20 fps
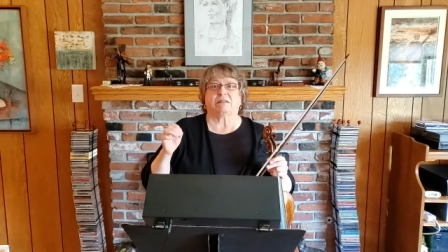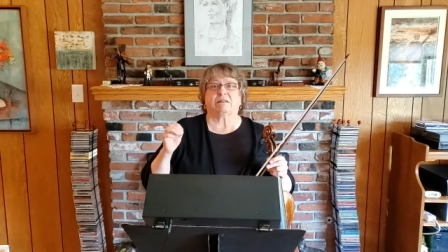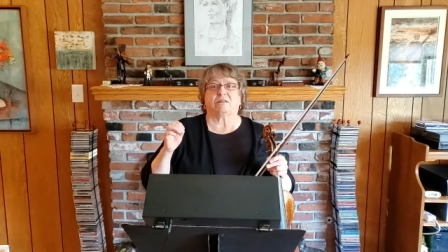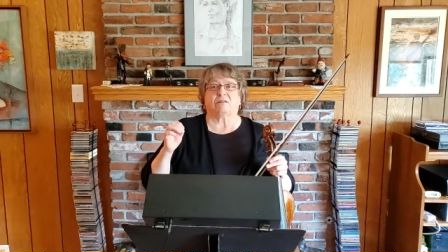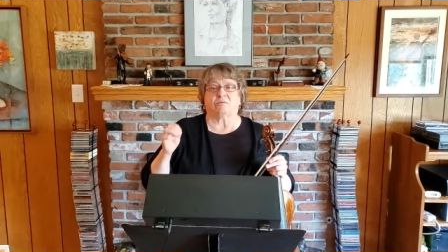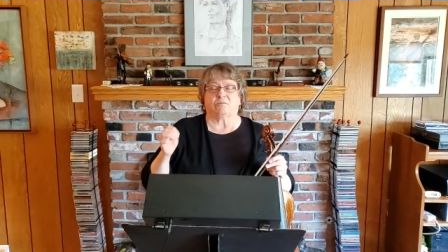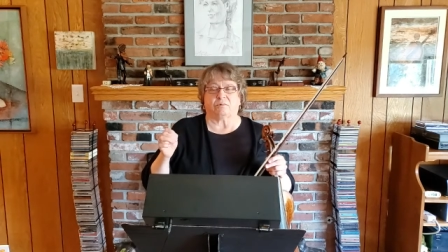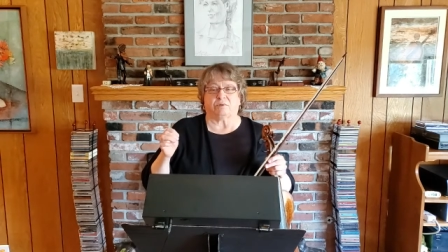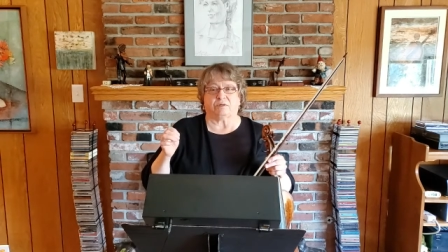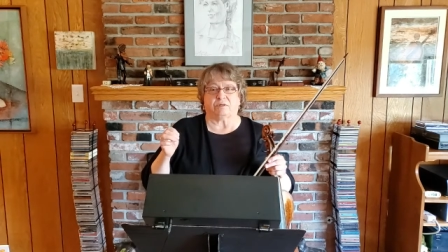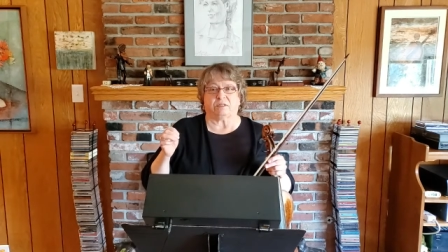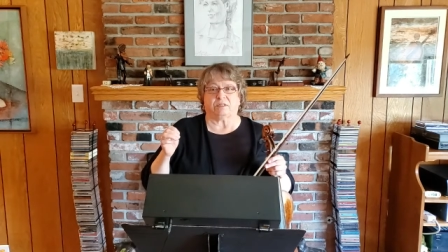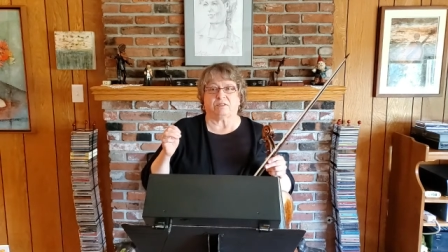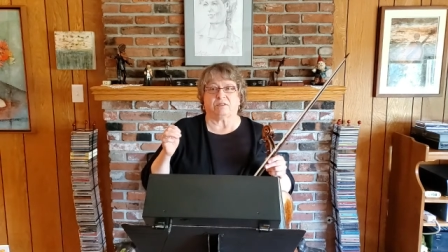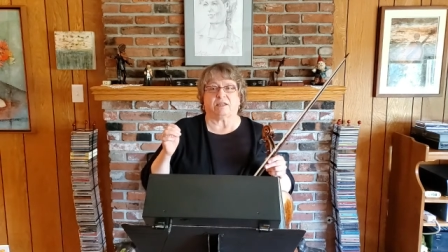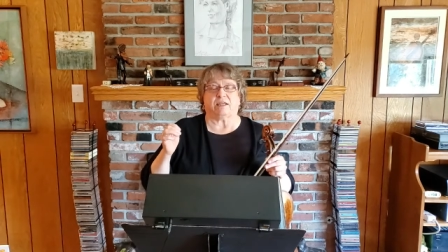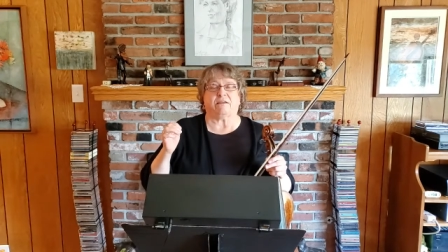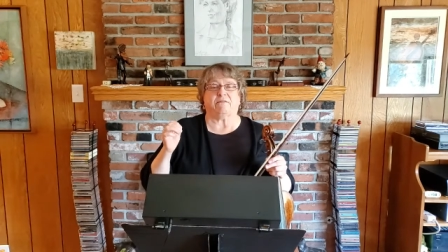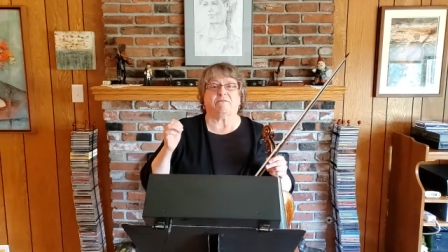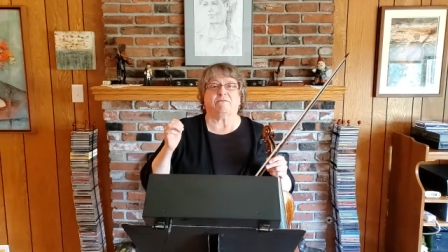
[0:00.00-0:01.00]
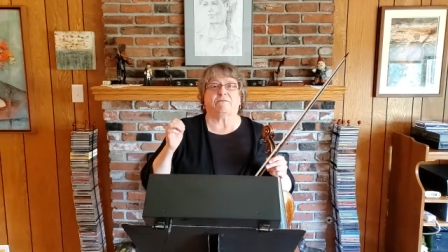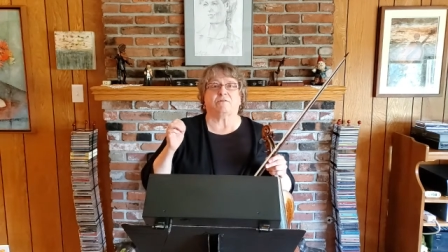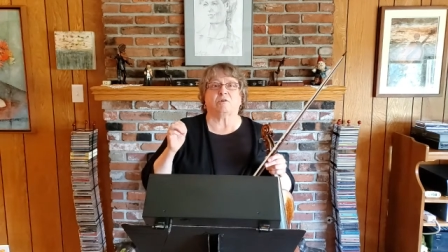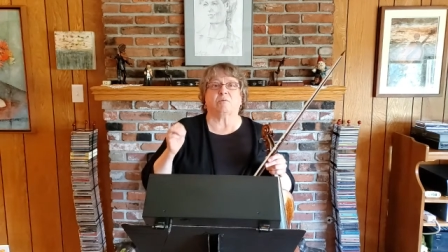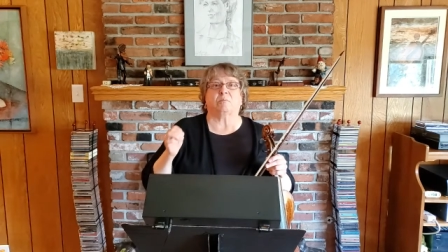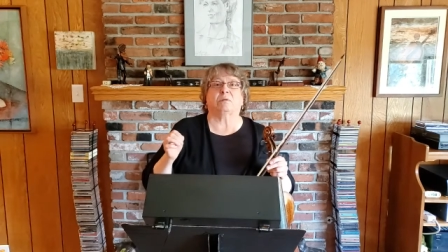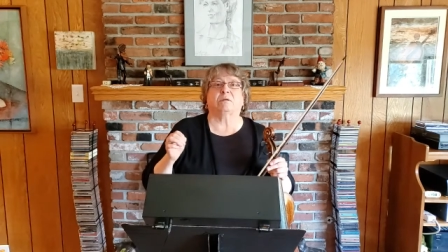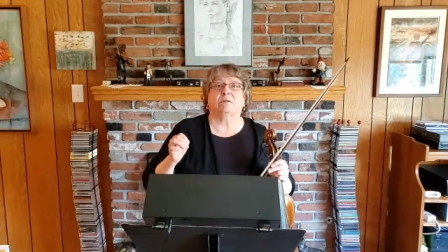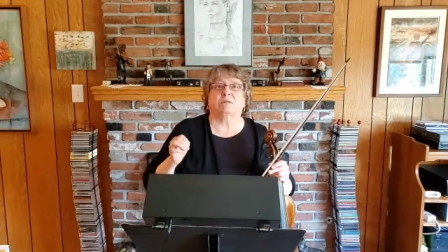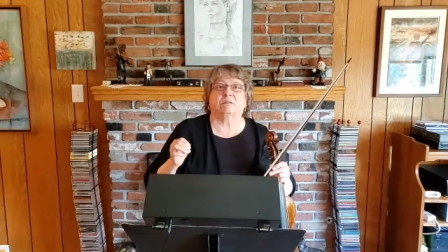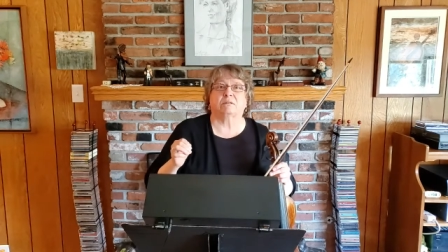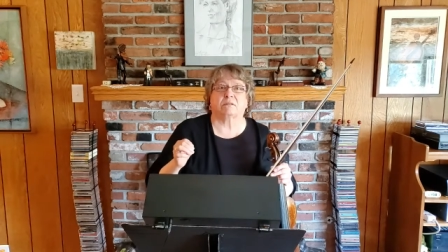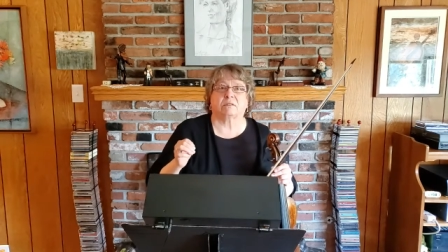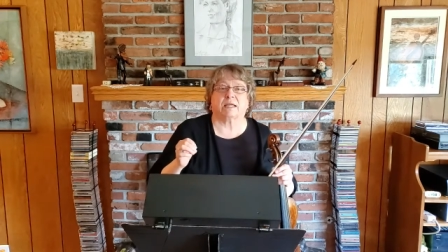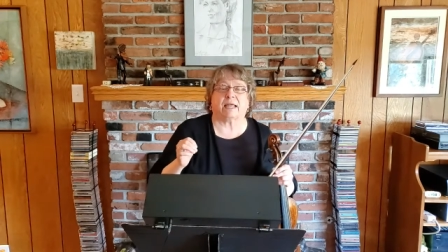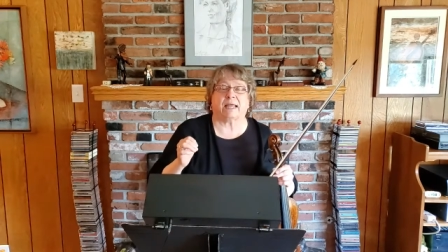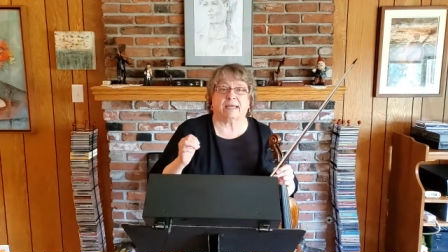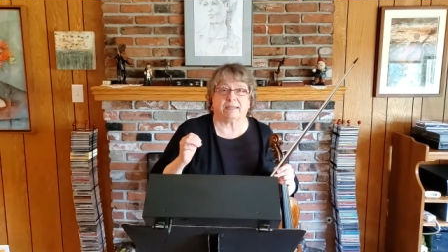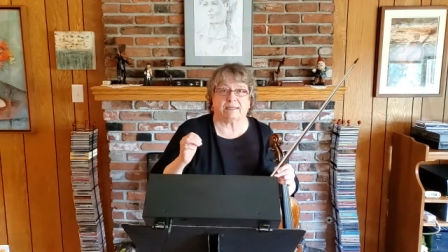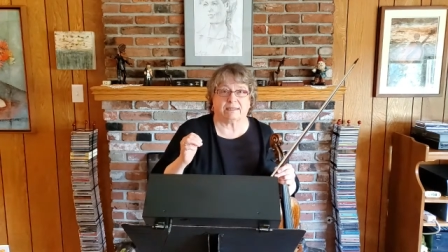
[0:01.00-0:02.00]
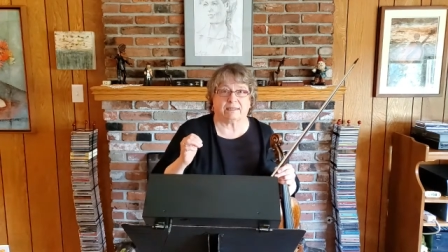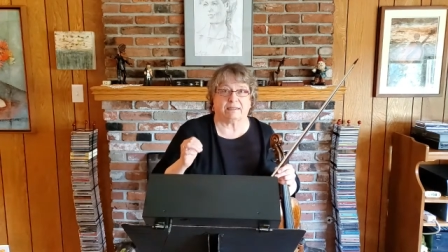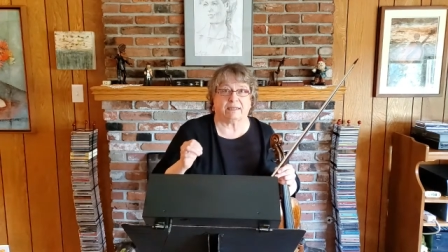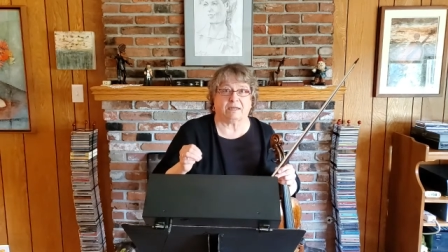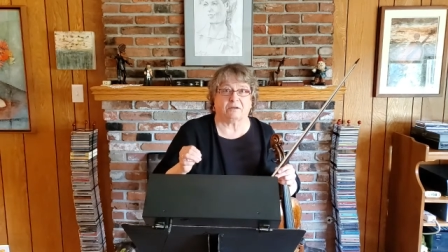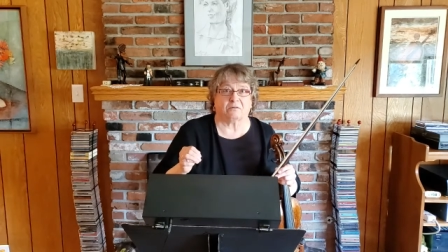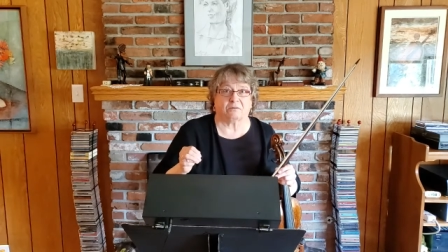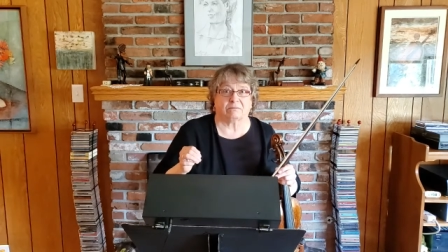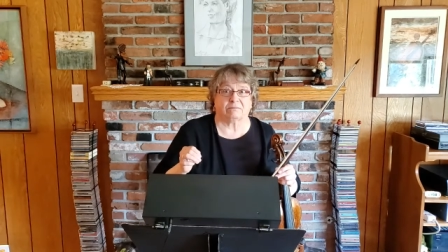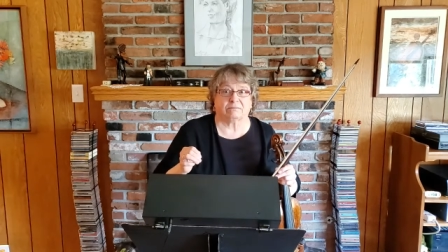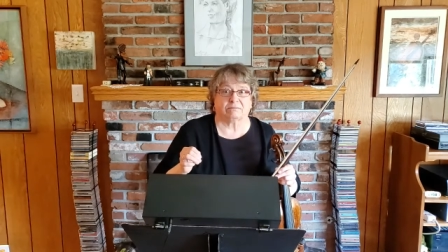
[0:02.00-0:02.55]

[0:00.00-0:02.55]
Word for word: the word is a verb and a noun.